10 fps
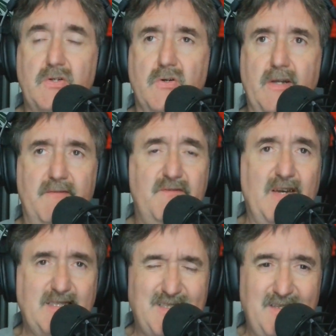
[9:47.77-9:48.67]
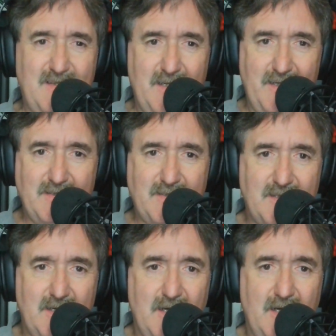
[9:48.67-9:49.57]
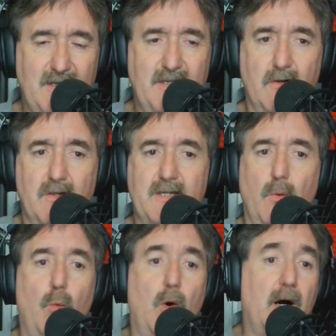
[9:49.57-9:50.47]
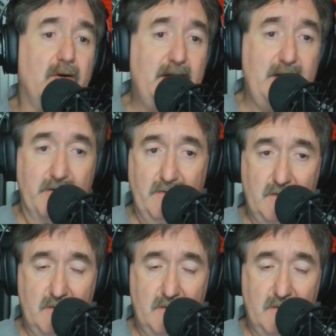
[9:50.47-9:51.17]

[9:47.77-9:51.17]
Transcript: good at fixing things, like a water heater,